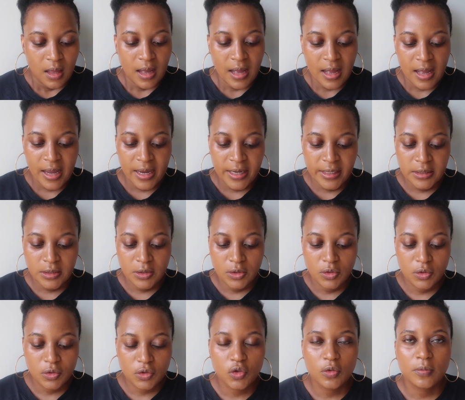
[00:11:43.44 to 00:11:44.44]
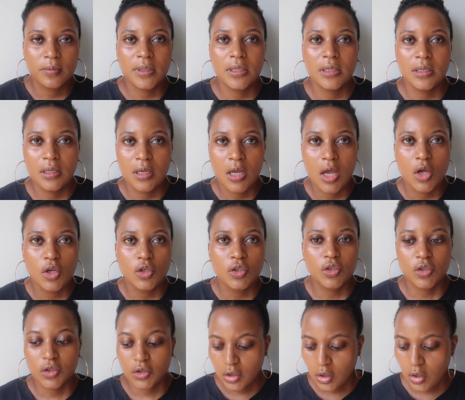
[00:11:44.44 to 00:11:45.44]
I used to be
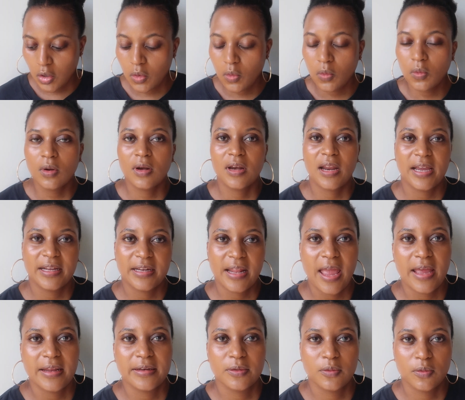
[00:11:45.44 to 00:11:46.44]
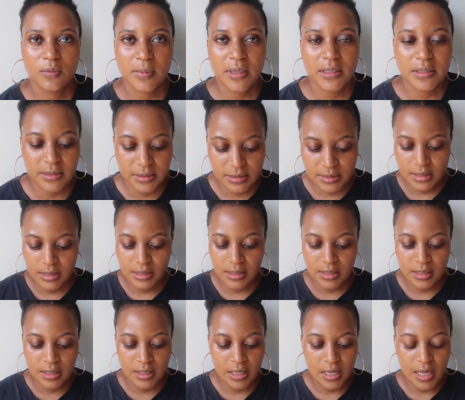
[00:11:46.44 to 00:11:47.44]
so light-handed with my
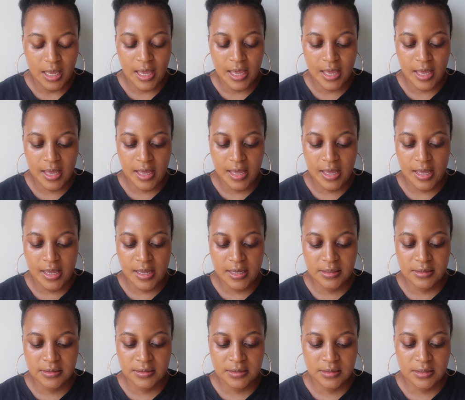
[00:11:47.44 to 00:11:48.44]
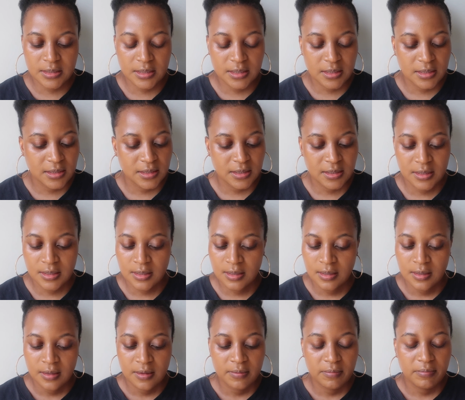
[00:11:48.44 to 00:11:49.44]
concealer, and
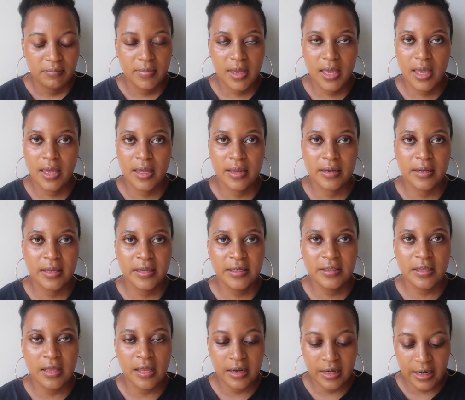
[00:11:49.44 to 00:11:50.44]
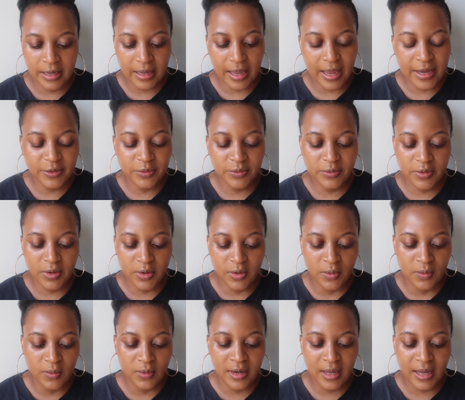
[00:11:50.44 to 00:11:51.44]
man, I don't
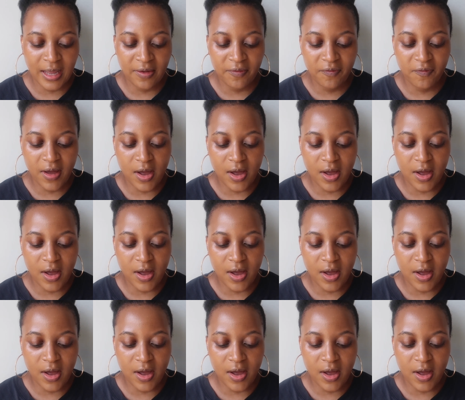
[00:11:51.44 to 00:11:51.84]
know, like I